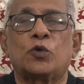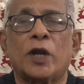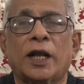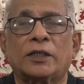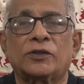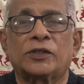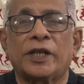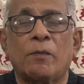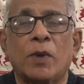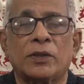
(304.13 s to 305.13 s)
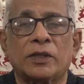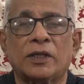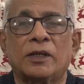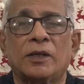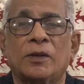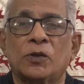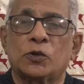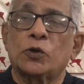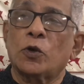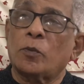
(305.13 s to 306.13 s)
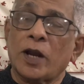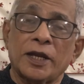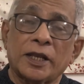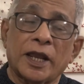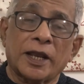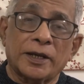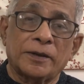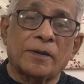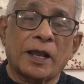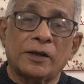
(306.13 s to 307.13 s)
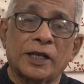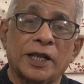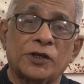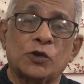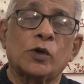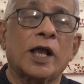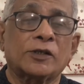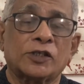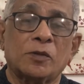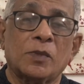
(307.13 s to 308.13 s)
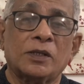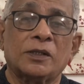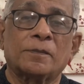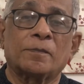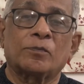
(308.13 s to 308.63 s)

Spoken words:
lakhs a month. So you're planning ahead. I'll get 2 lakhs a month.